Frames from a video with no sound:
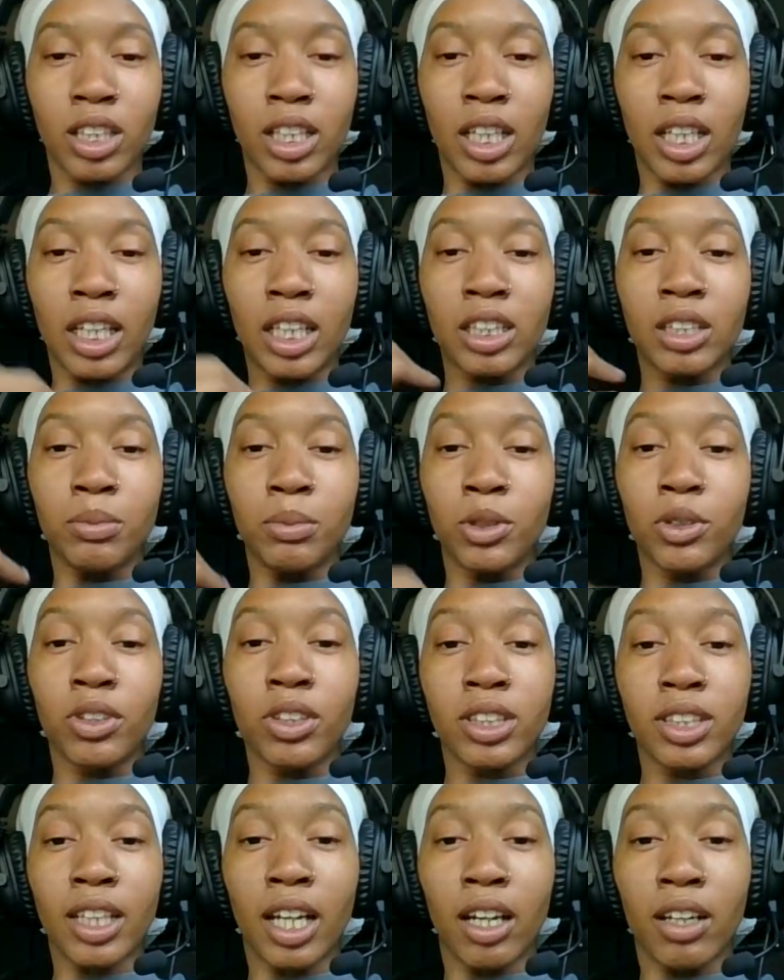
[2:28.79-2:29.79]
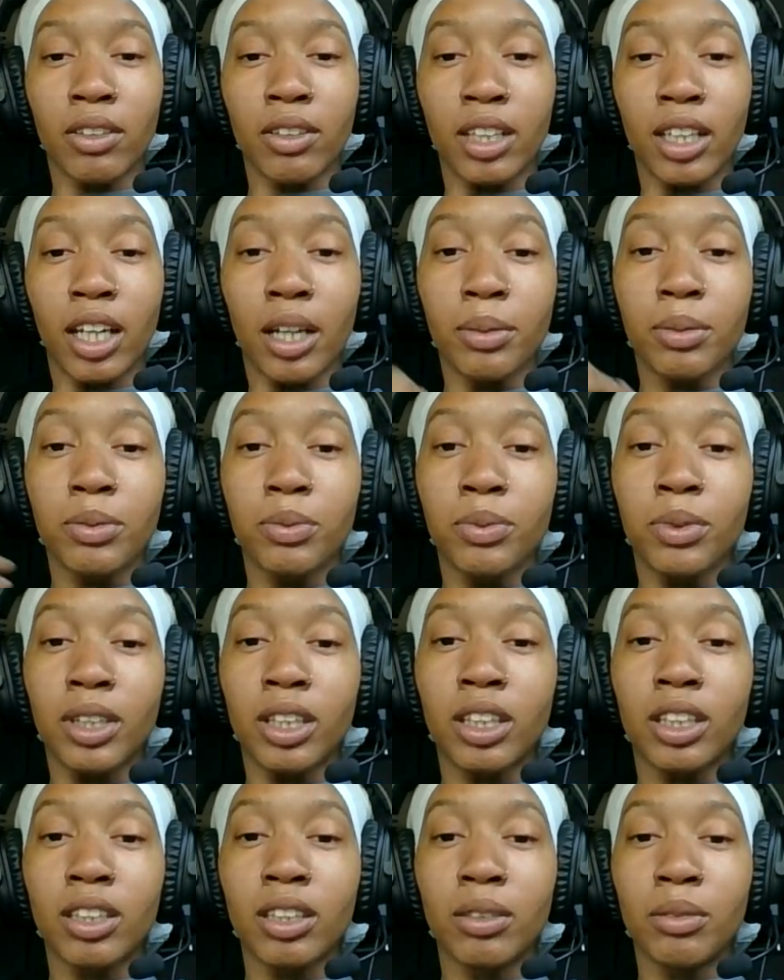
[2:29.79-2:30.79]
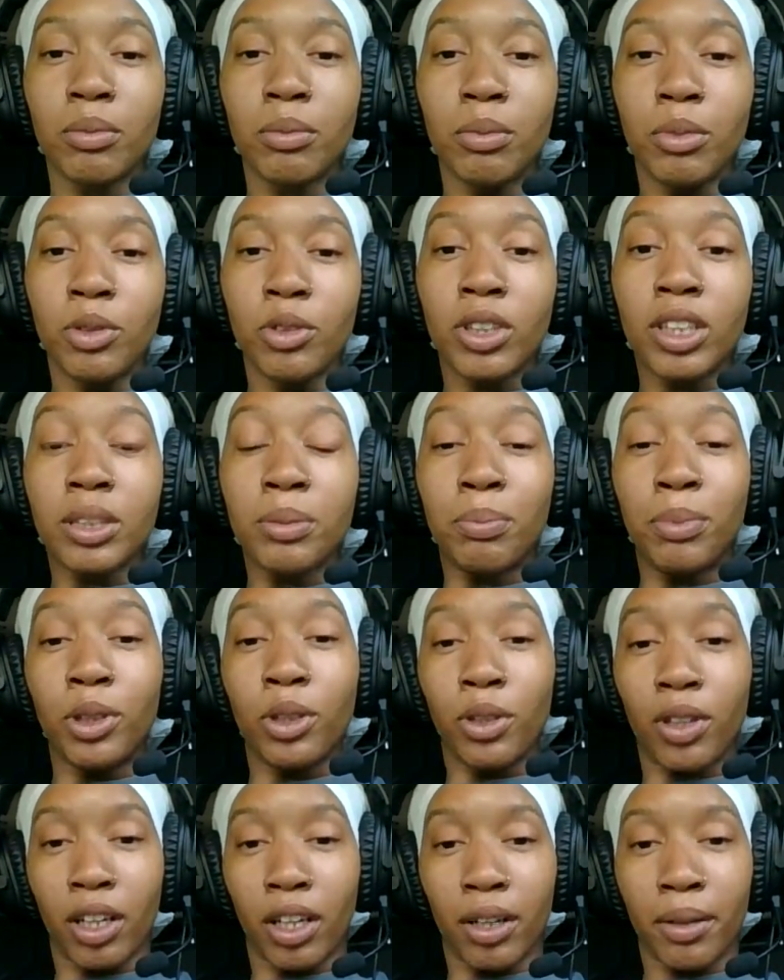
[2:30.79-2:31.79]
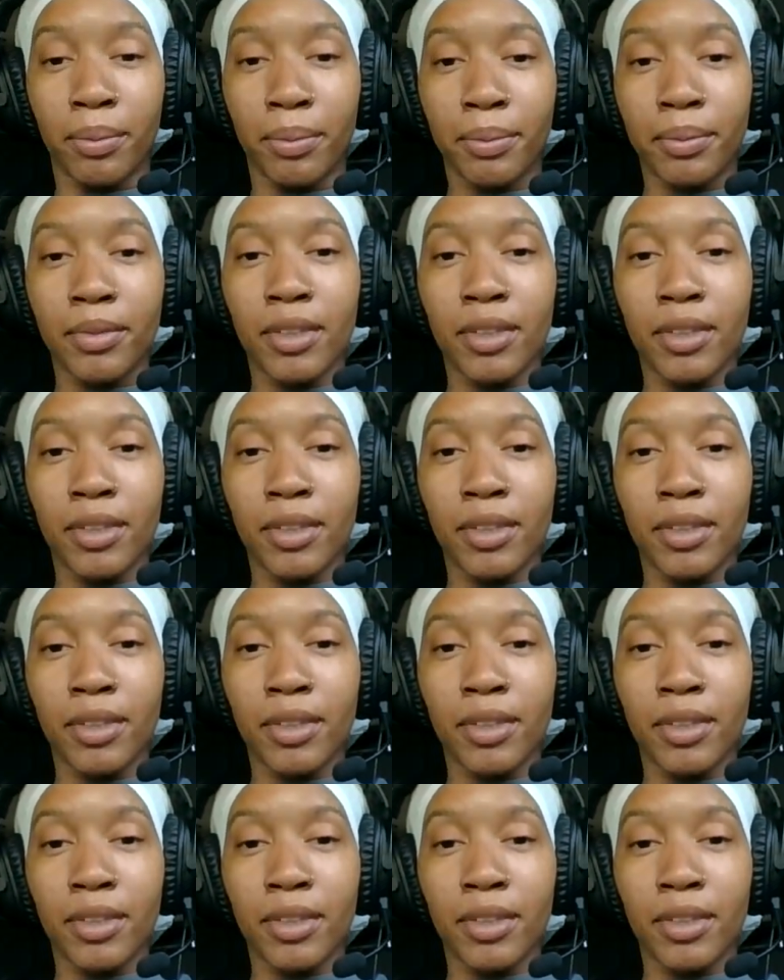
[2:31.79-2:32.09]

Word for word: It gets mucus out. It helps with mucus buildup.